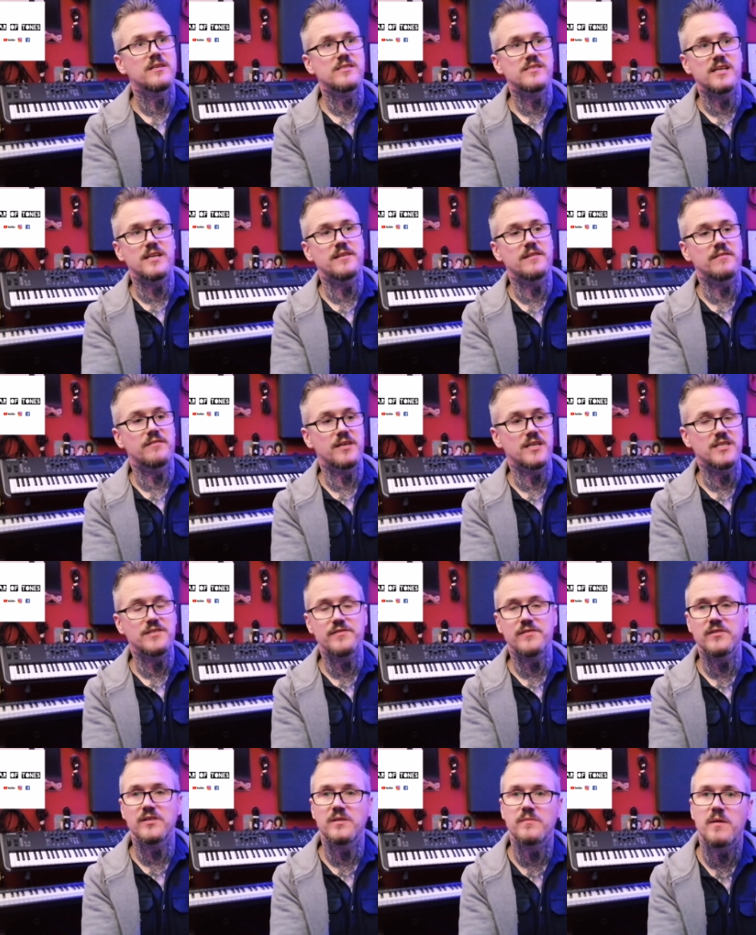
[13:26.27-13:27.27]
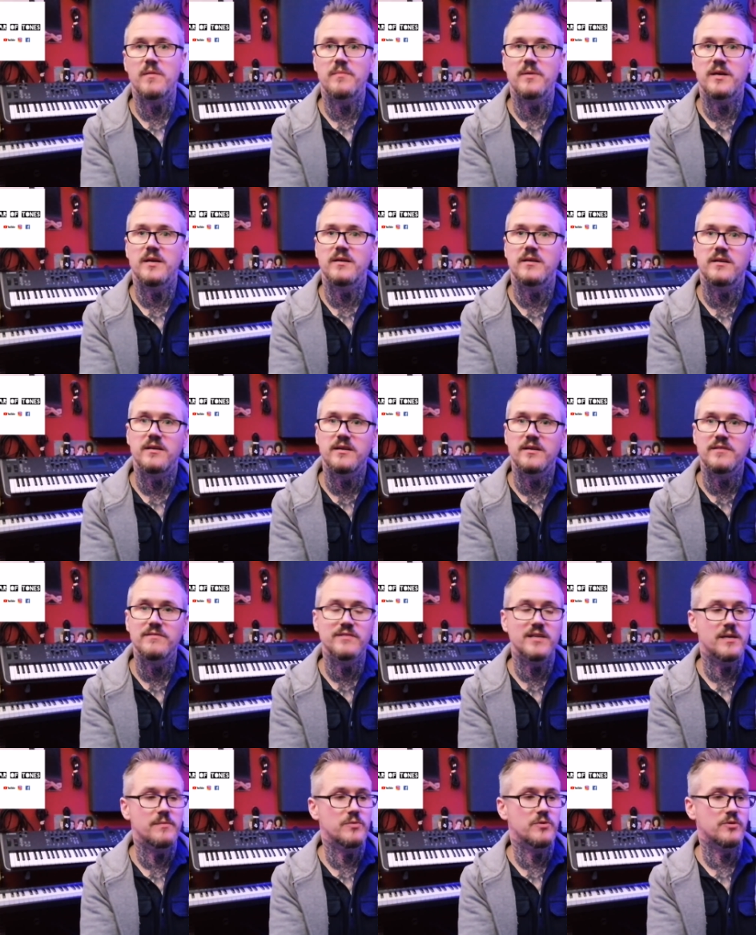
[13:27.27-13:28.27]
side of things feeling a bit better in the
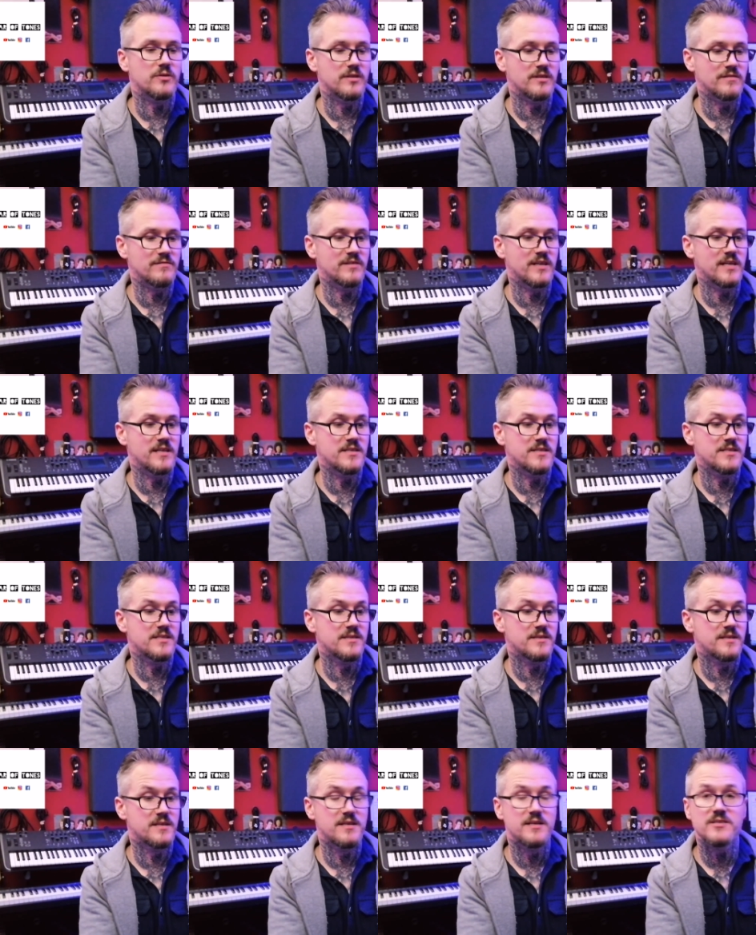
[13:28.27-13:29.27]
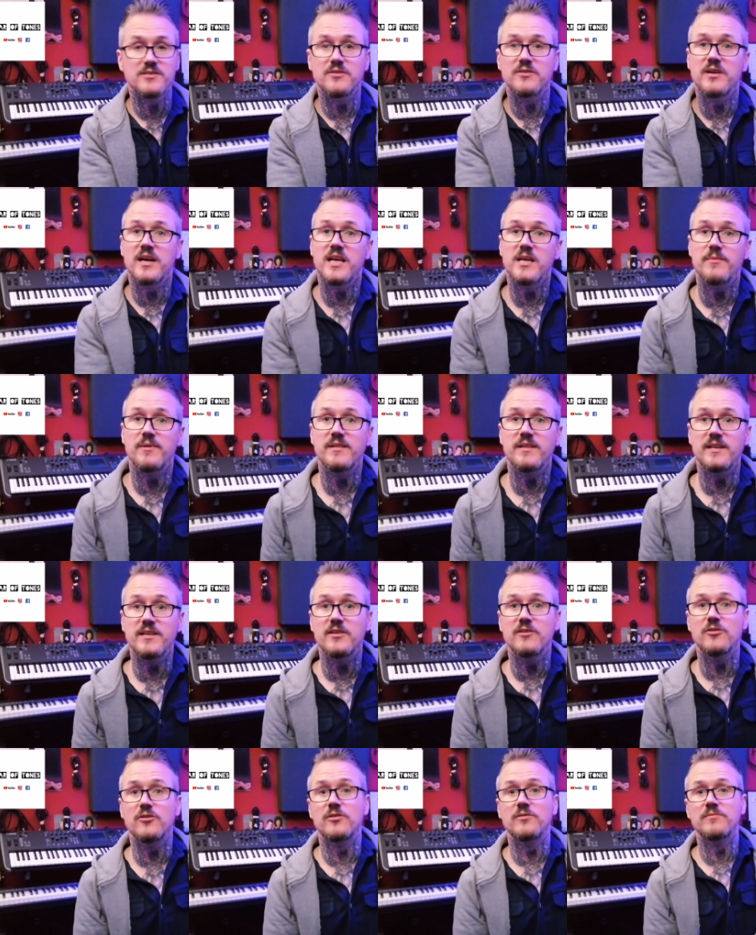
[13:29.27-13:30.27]
fretboard and the frets. So anyway, there
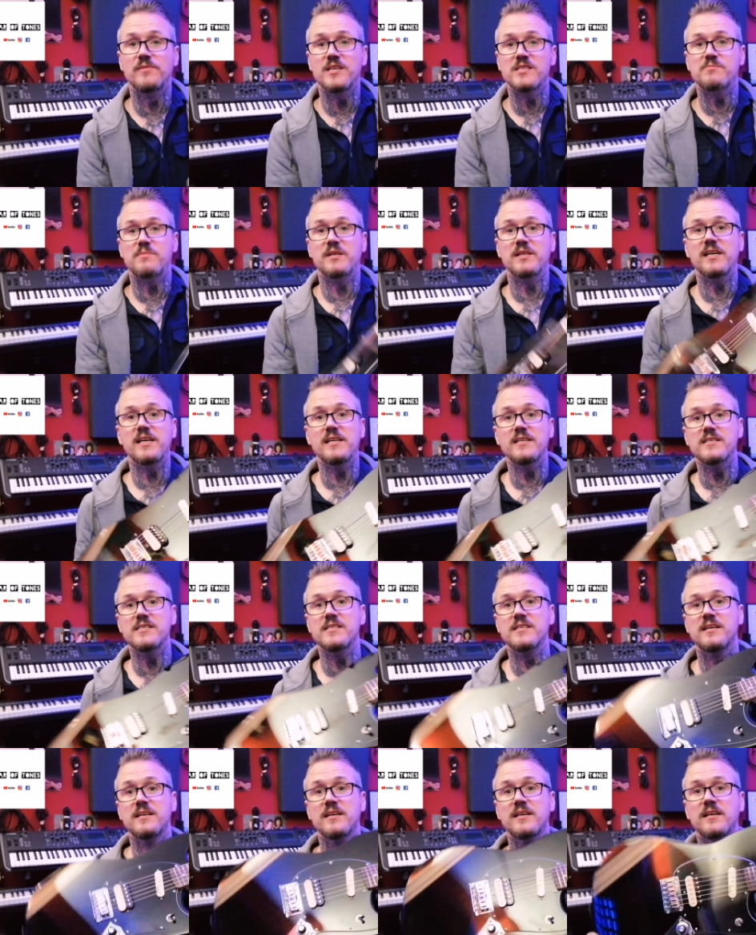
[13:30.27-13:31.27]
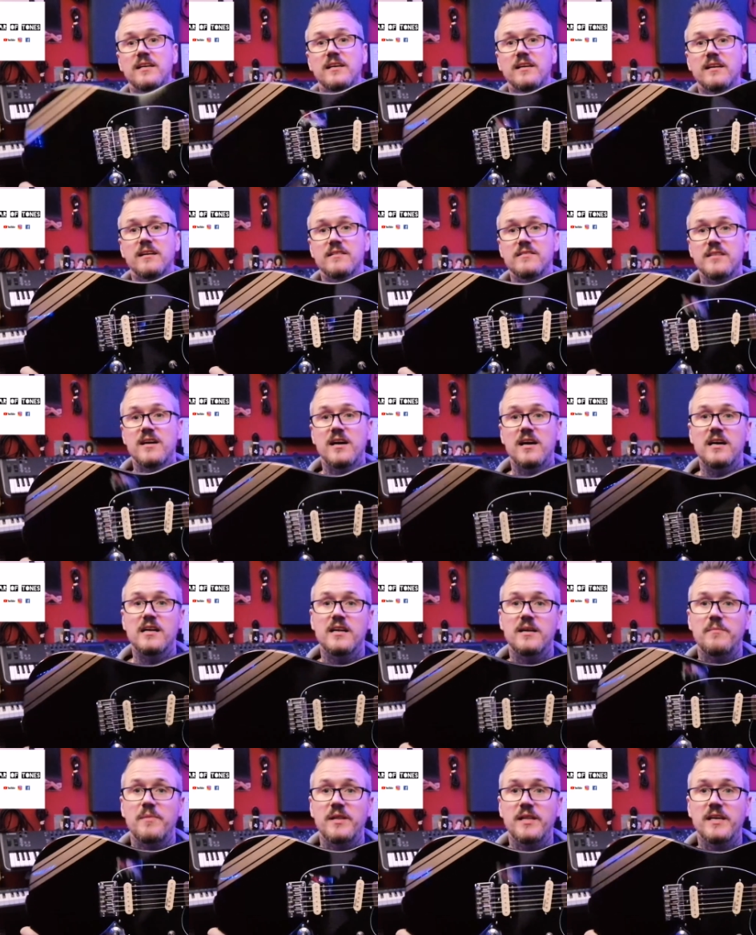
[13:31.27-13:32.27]
you go. That's my latest
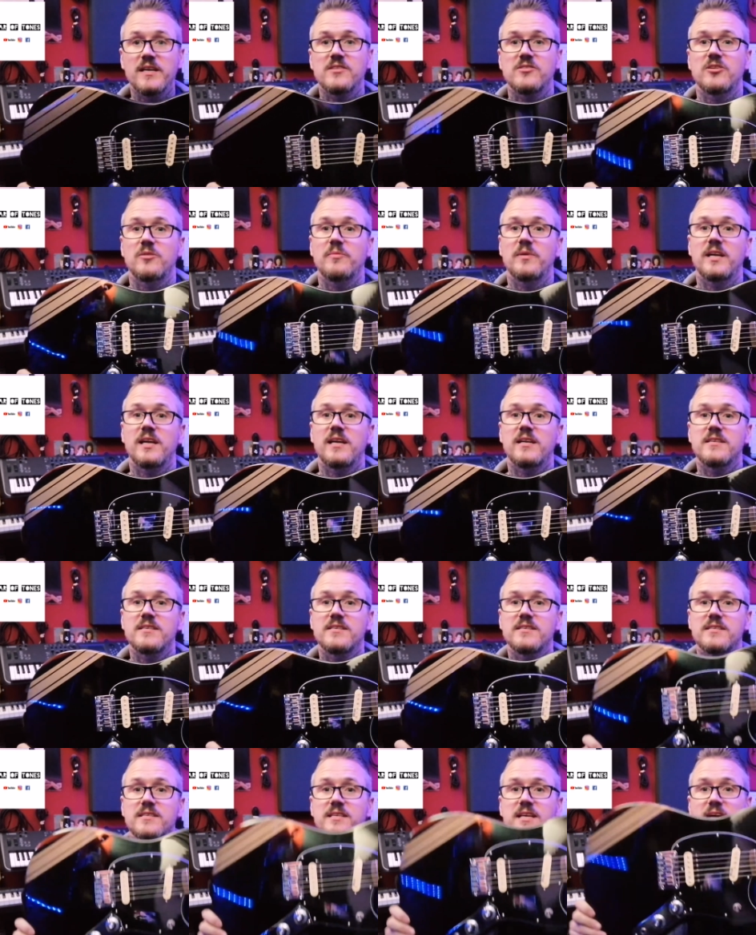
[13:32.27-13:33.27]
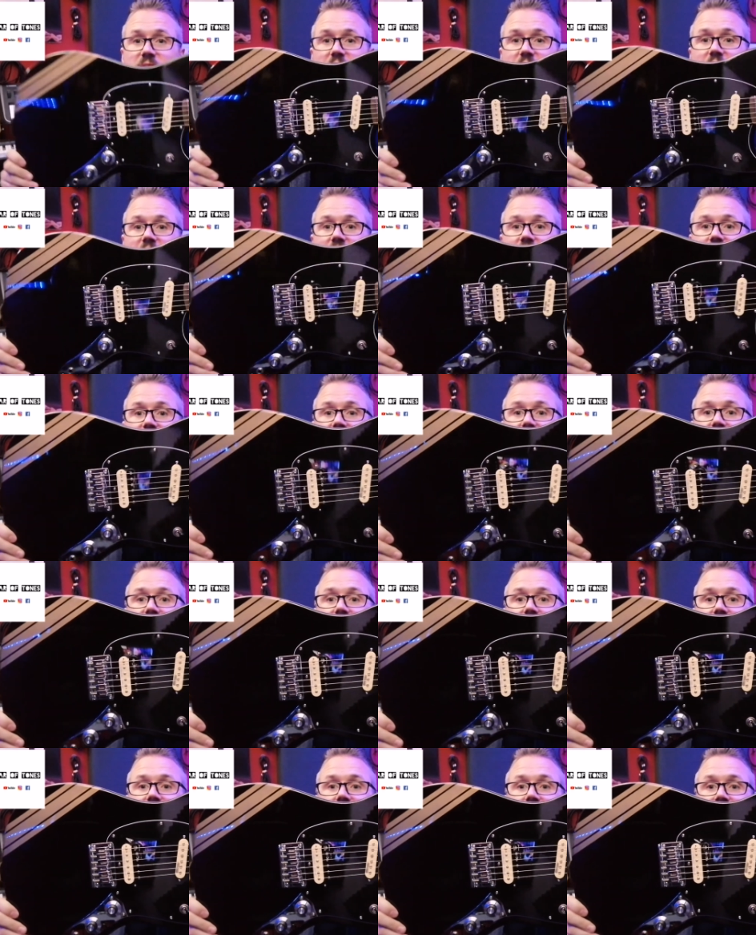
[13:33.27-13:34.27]
guitar and my latest upgrades and
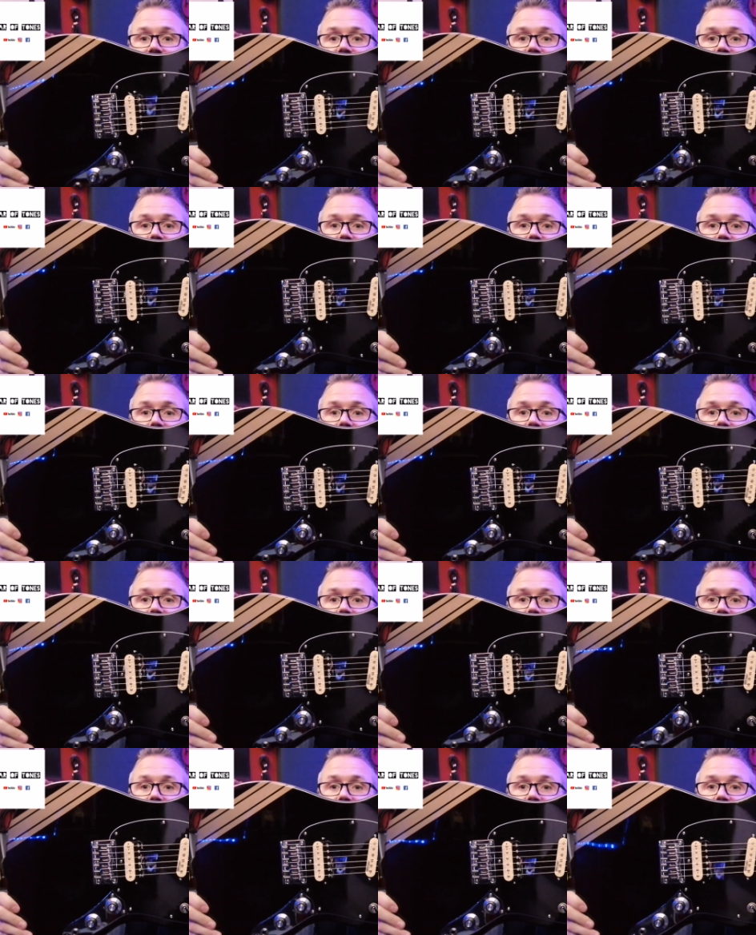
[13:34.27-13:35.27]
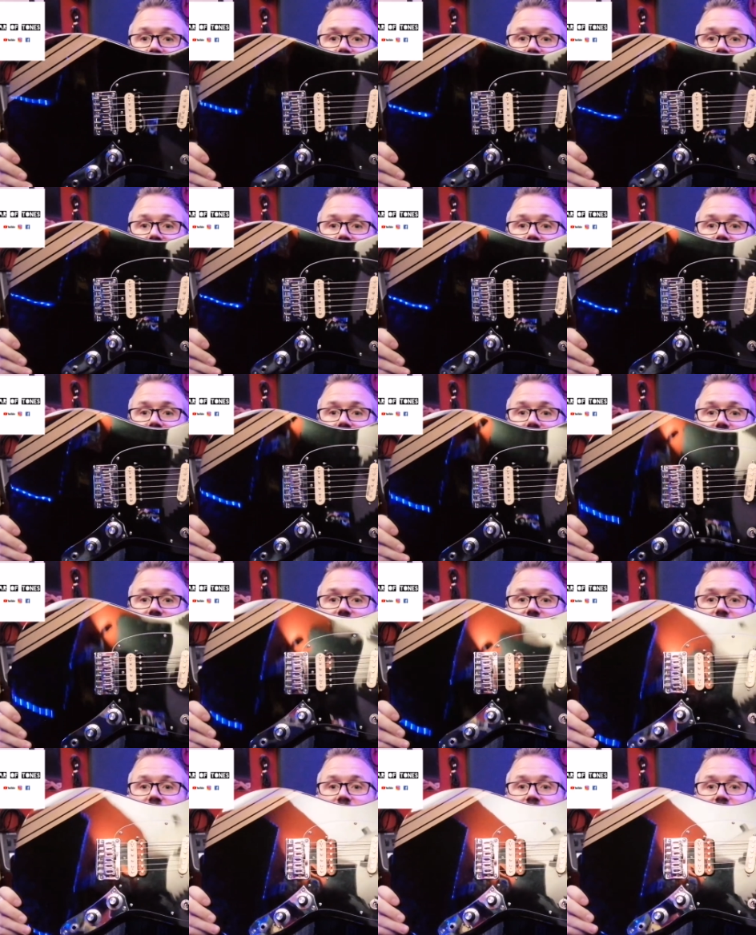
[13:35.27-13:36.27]
that's how it looks.
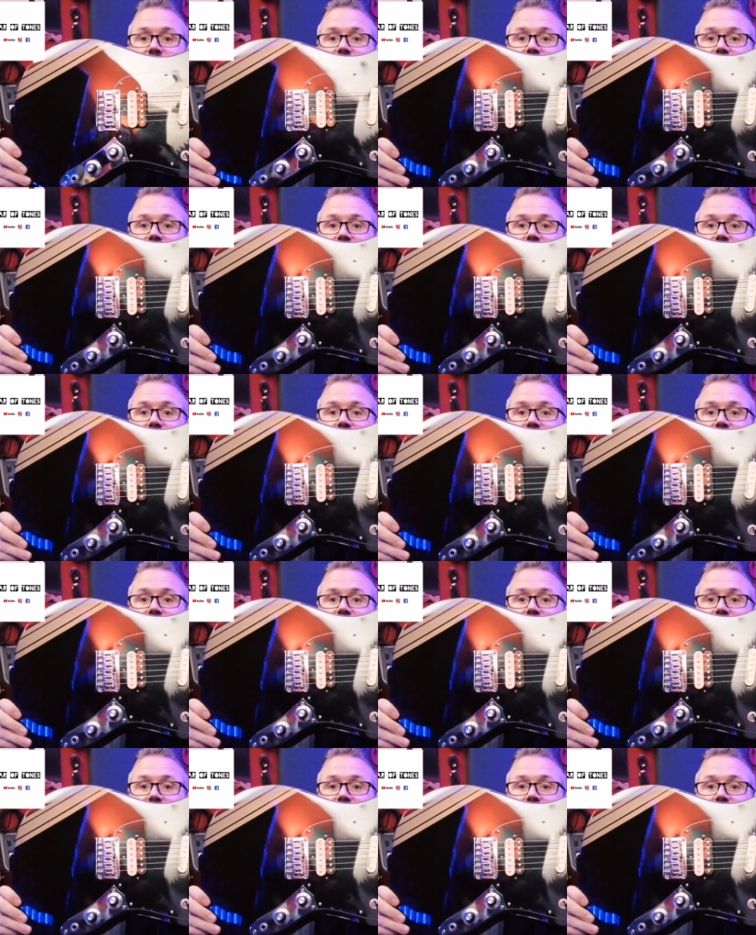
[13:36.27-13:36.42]
So